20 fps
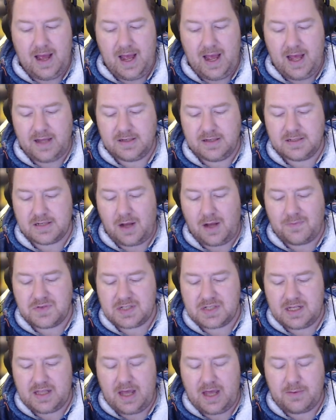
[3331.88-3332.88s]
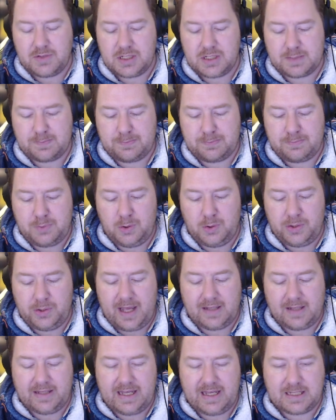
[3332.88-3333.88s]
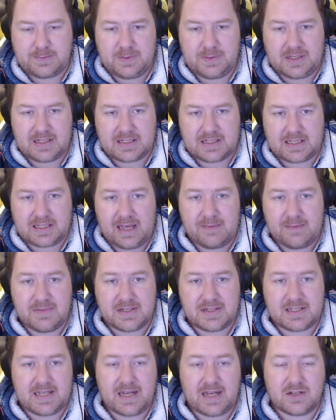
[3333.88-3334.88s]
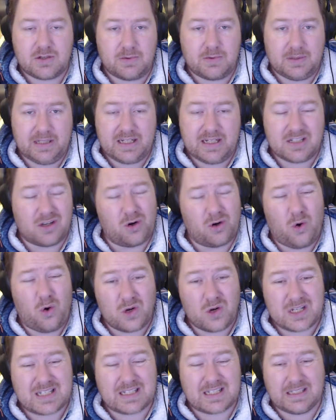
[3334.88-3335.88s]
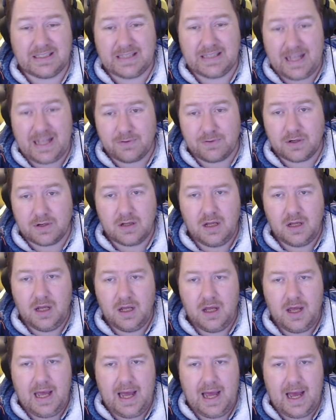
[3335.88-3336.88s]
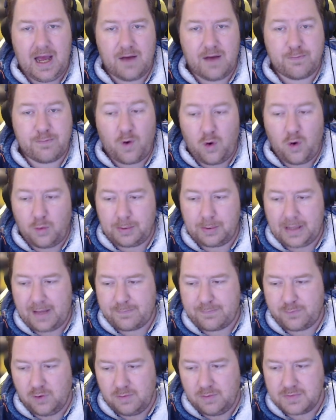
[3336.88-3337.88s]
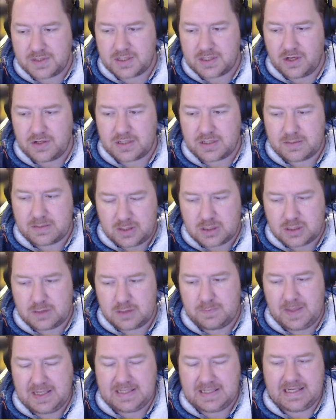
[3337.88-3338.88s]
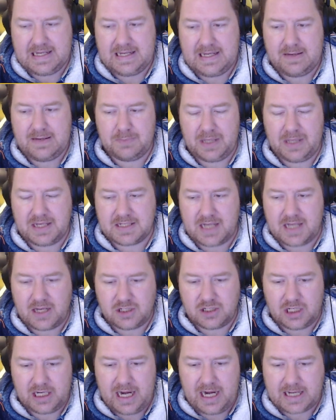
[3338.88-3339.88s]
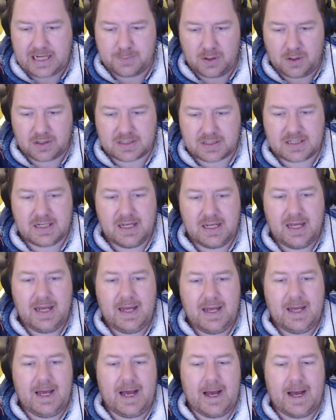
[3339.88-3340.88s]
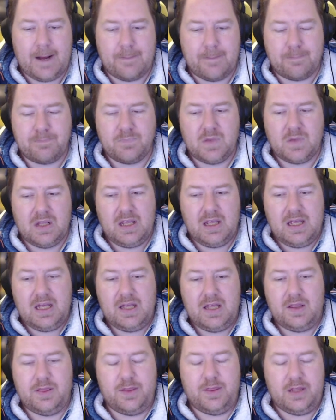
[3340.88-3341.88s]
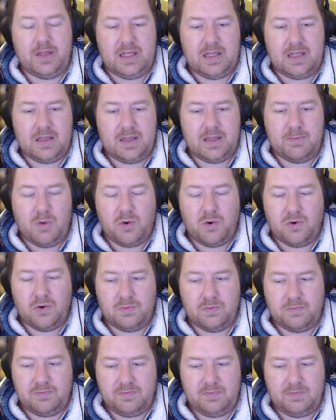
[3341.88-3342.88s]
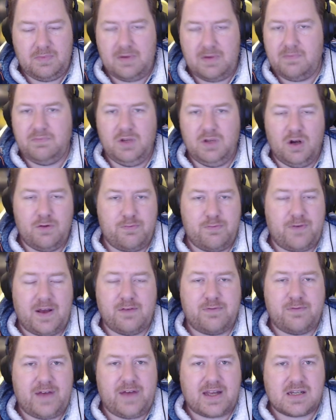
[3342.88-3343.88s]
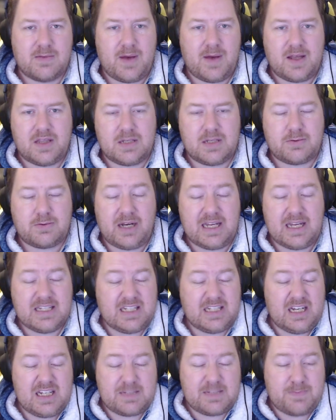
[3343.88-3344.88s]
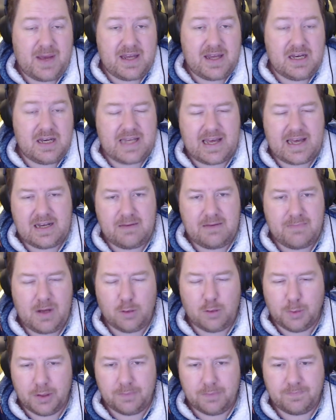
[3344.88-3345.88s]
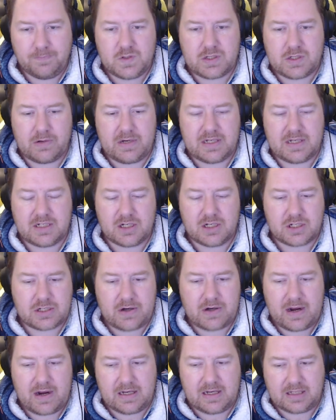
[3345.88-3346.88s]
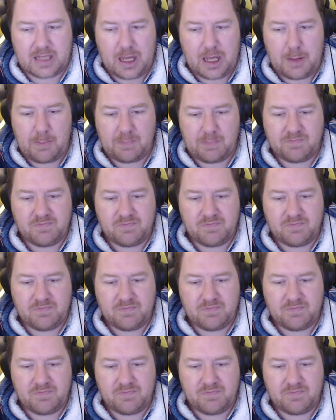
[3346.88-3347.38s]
and obviously they were just pulling our legs because the game is set to release on August 11 for all platforms, so Switch, PC, PlayStation, and Xbox. The more fun fact about this one is it is made down in Melbourne, so it is an Australian game.